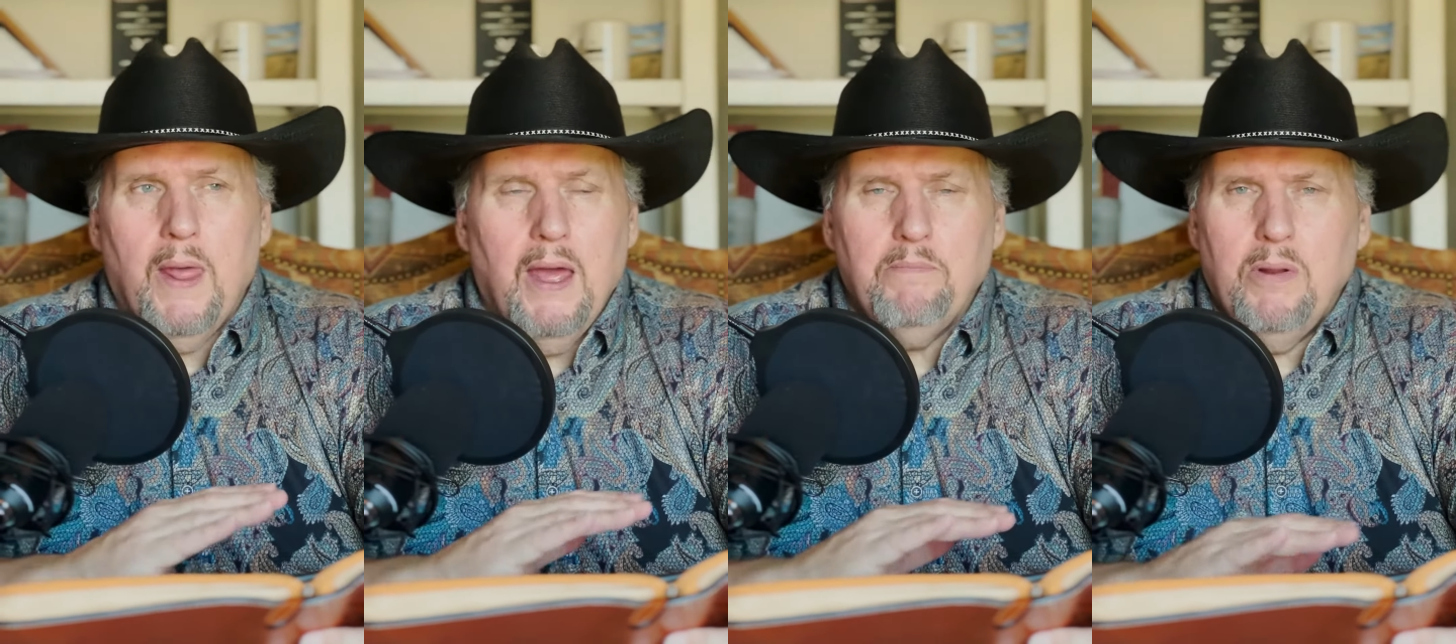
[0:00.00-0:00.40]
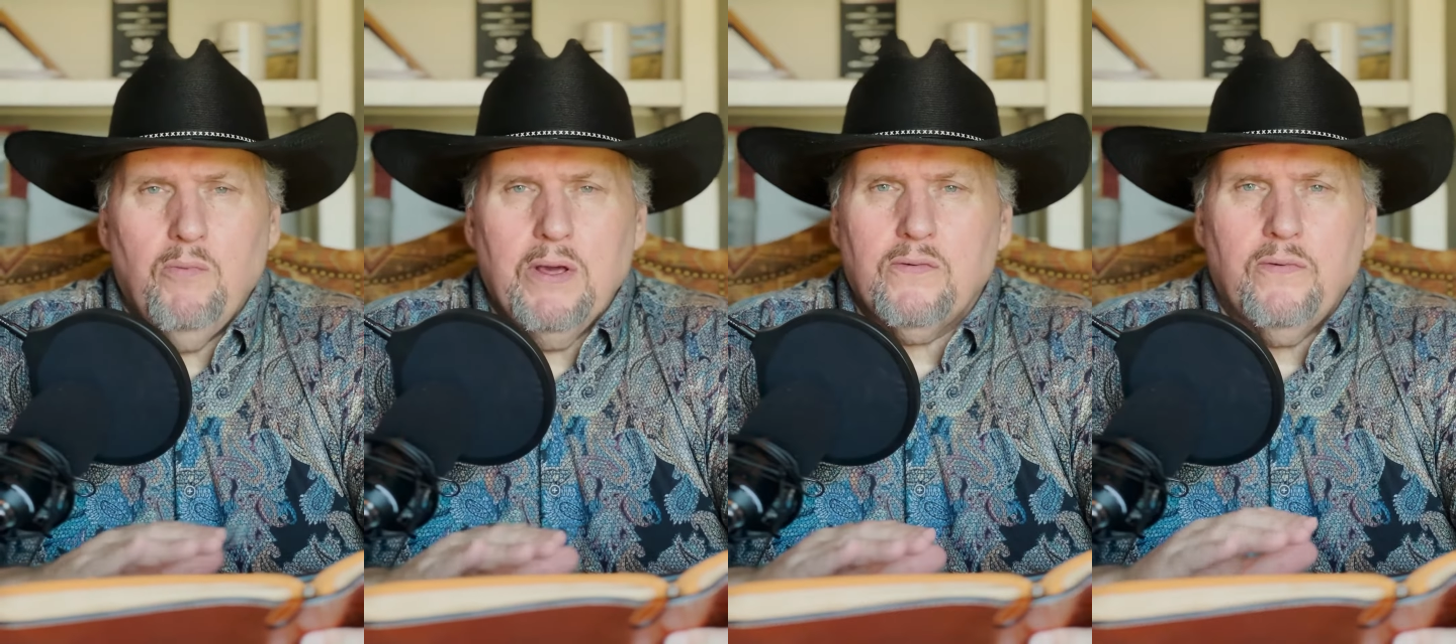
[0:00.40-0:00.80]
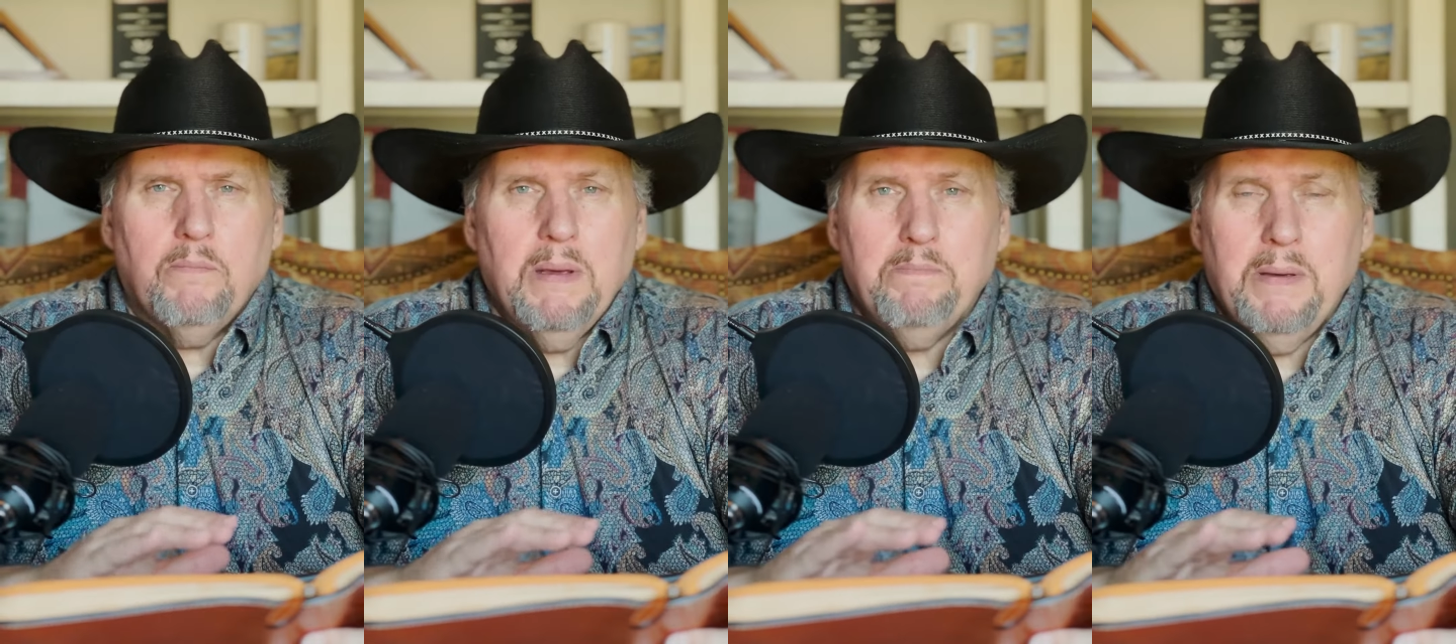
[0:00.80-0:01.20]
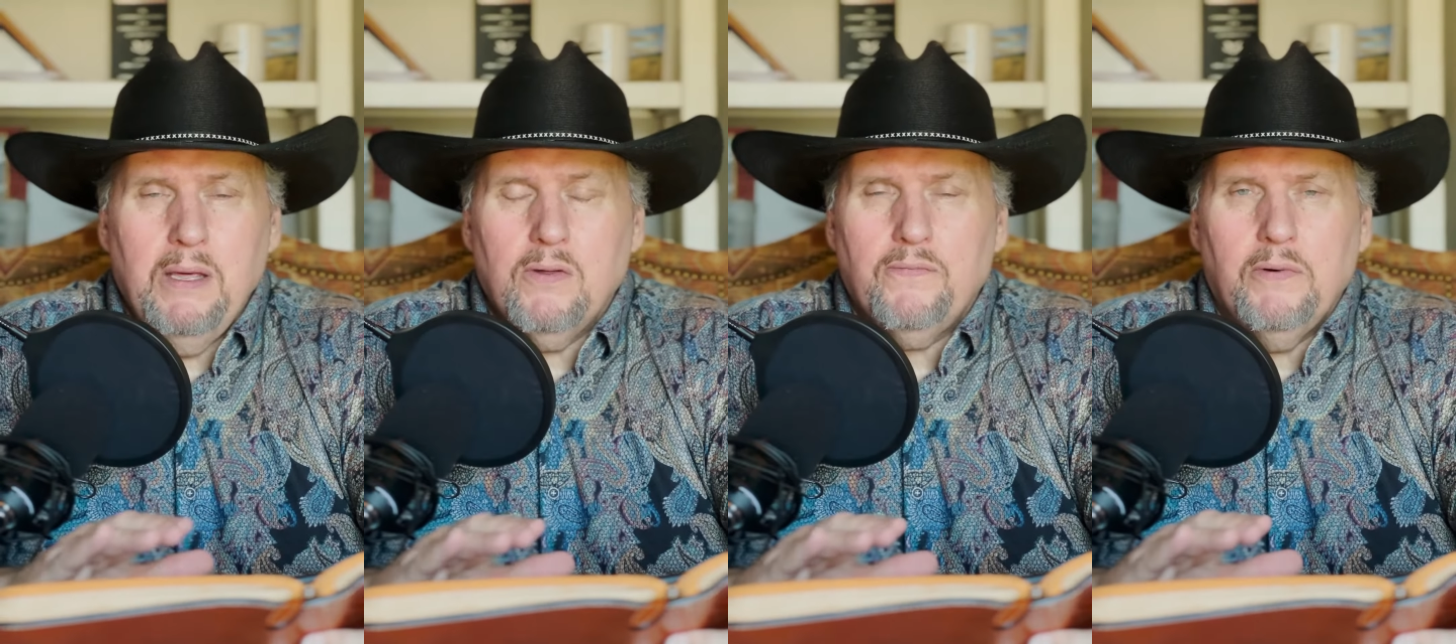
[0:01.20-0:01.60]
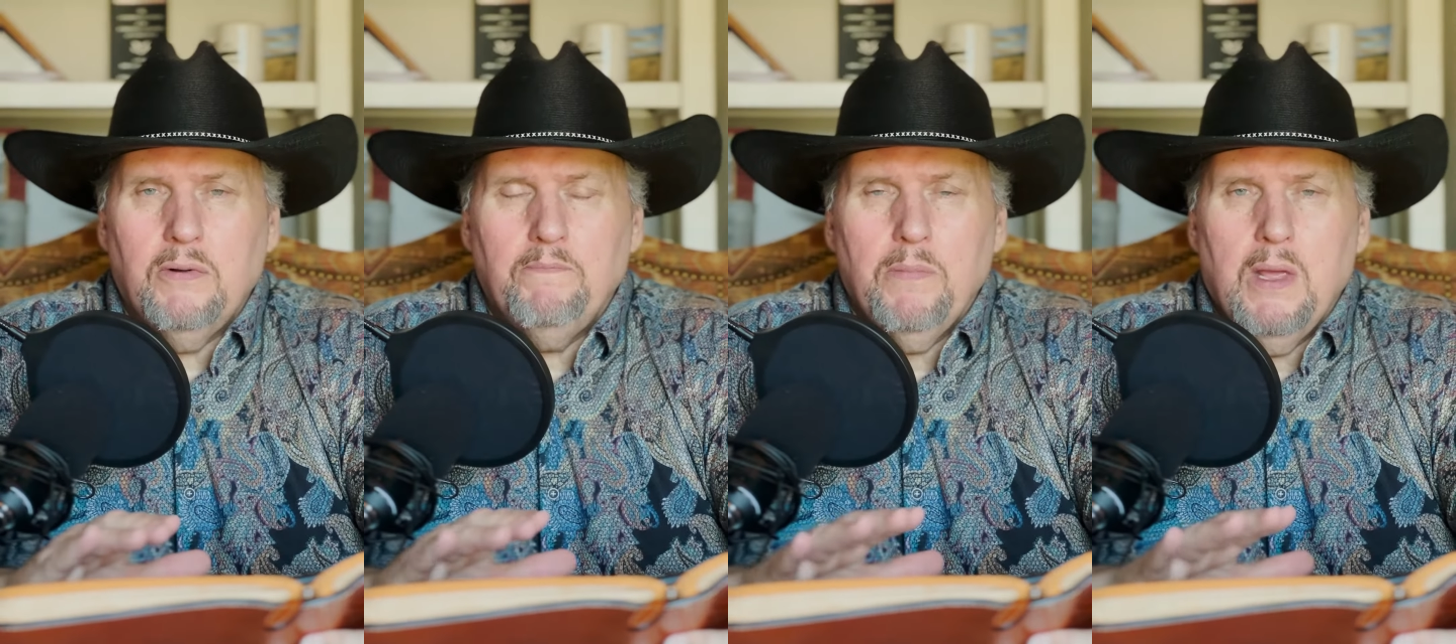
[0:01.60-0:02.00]
and be restful, be
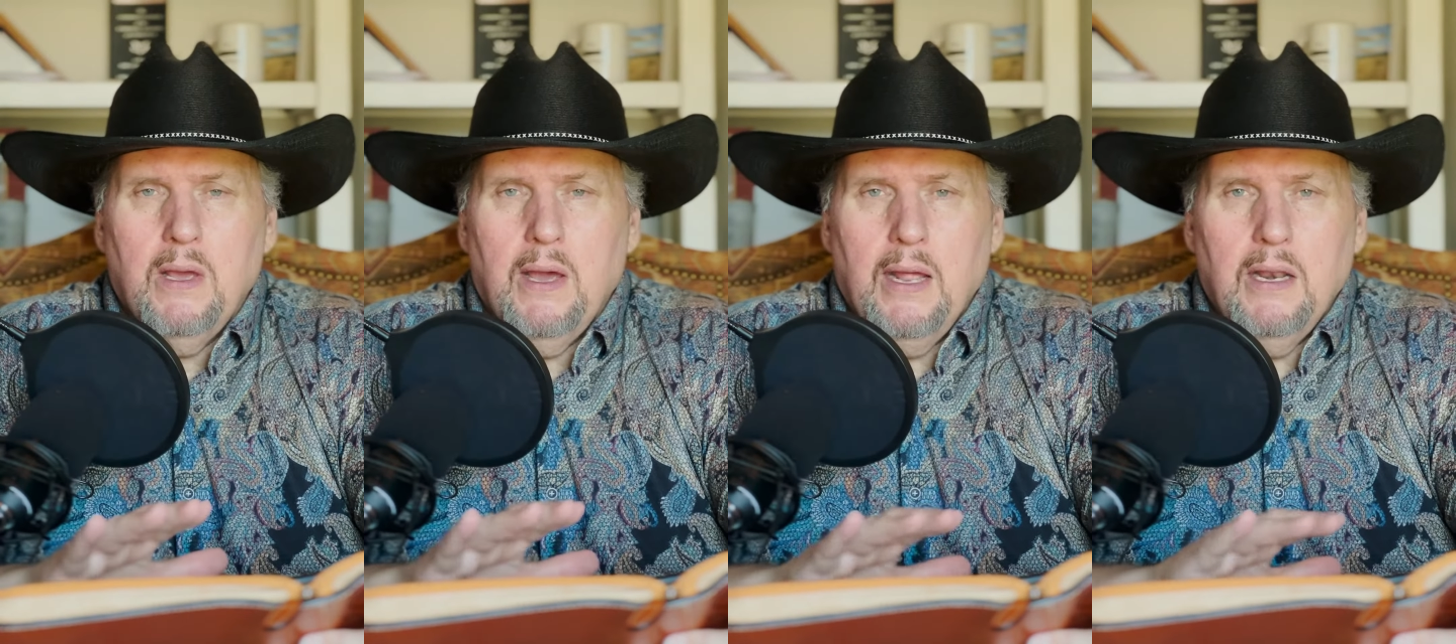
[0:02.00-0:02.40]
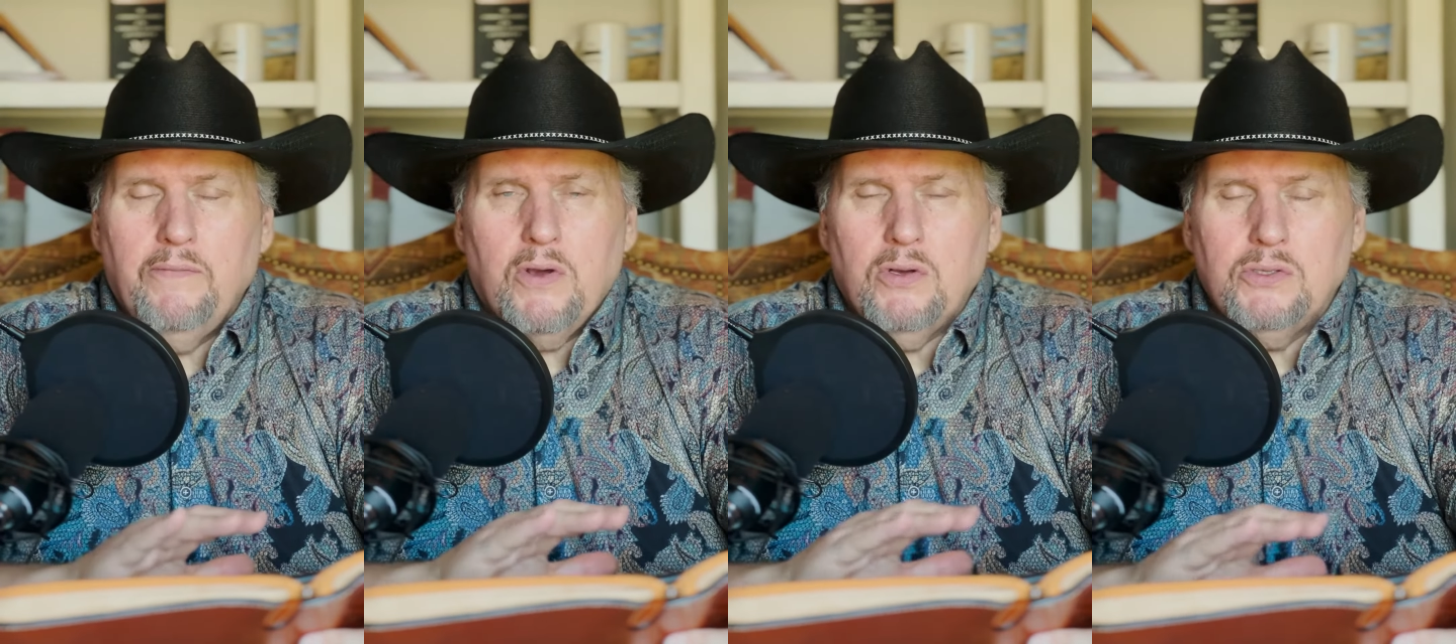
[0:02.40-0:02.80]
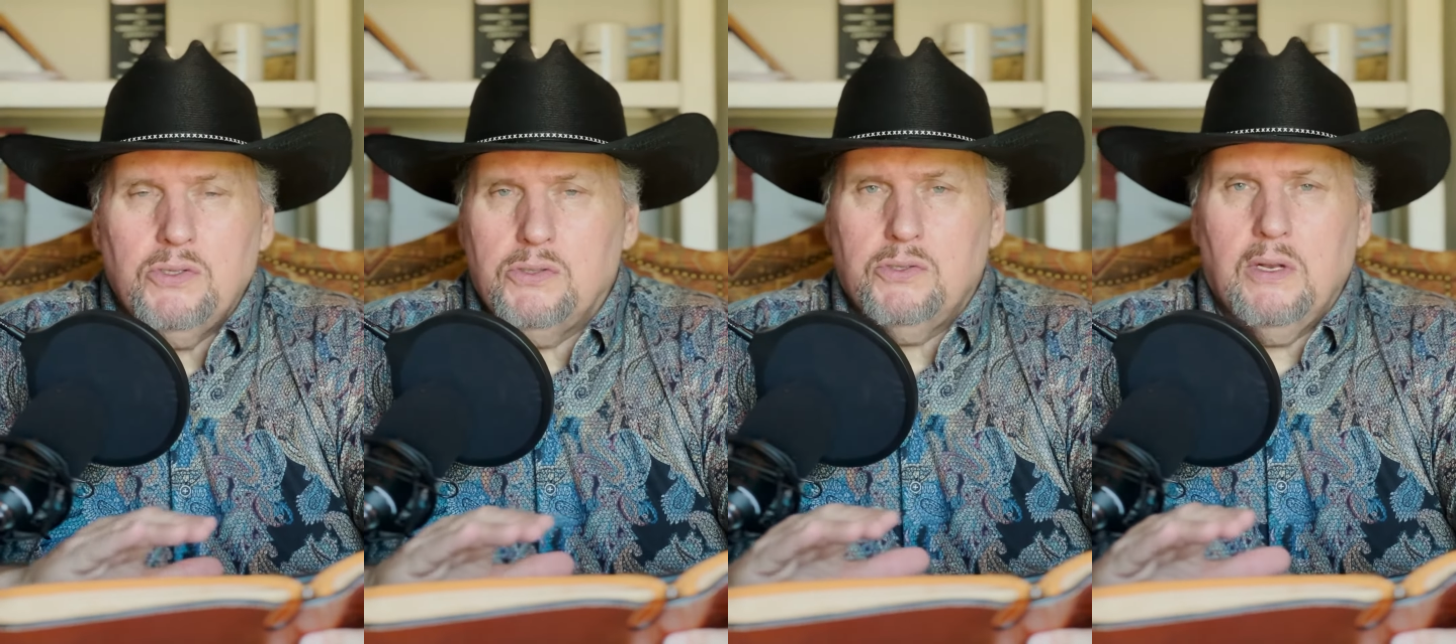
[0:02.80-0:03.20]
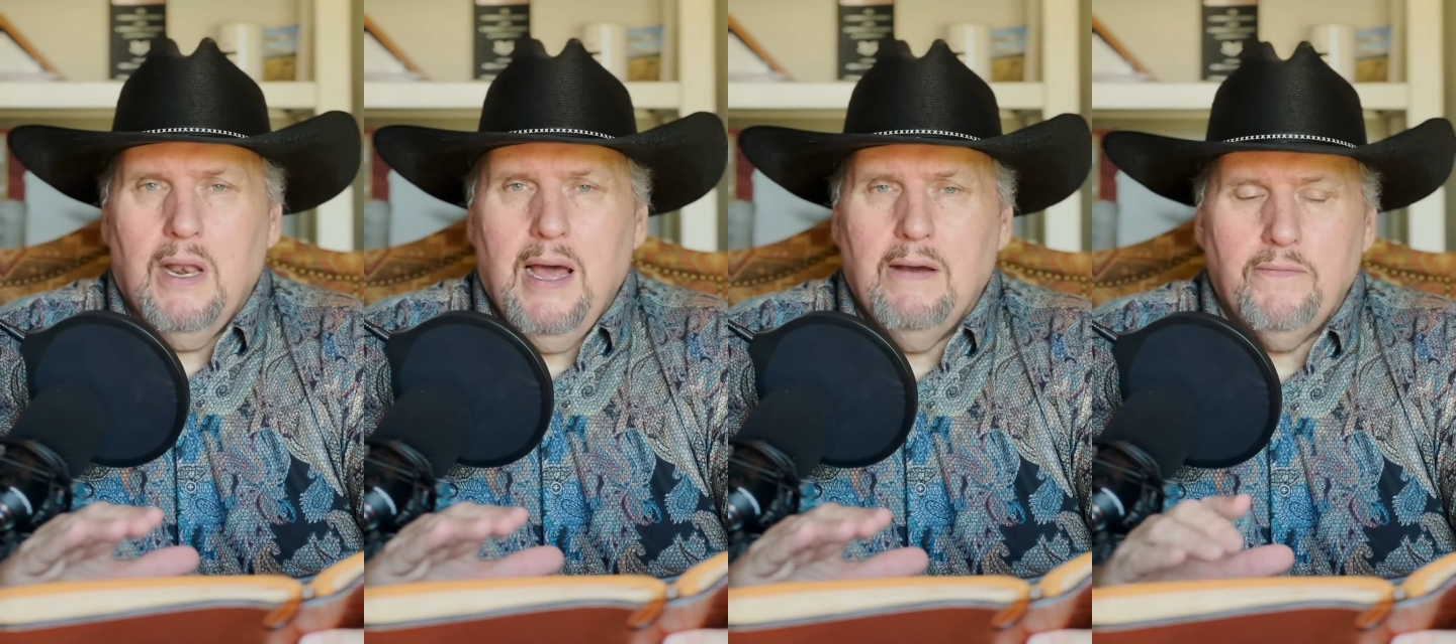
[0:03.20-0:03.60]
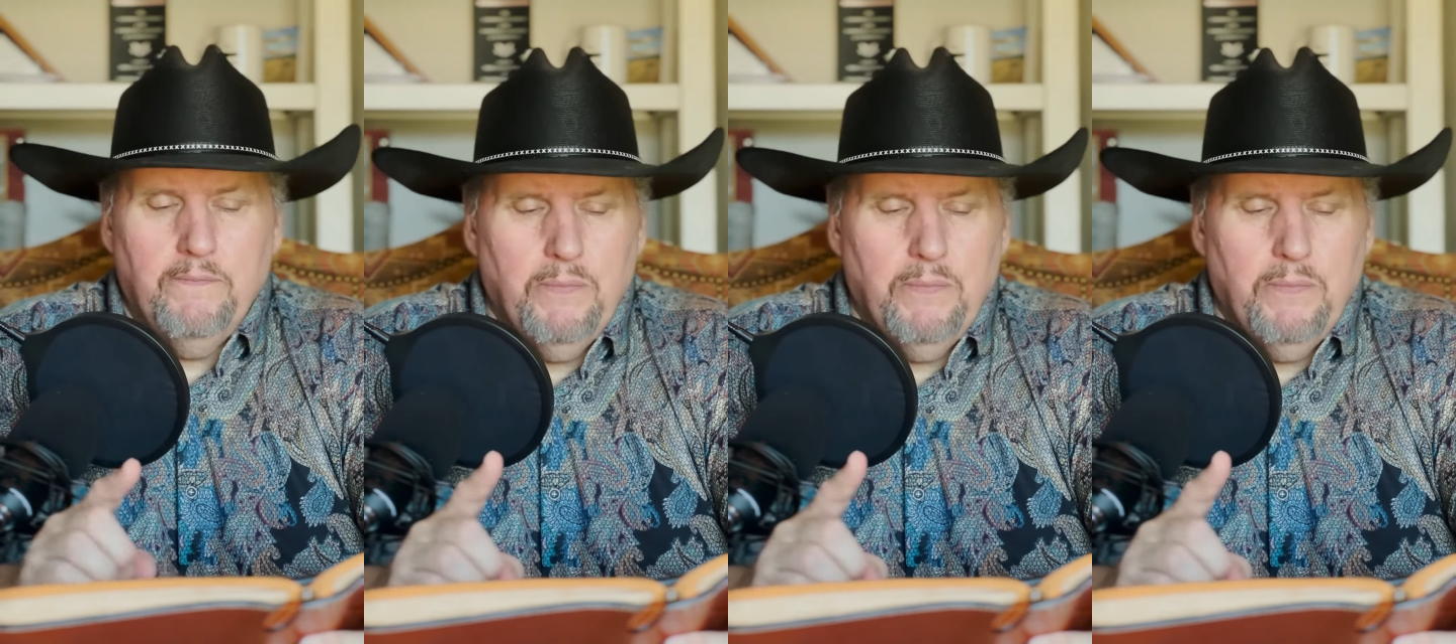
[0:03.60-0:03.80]
peaceful, and live a consistent life.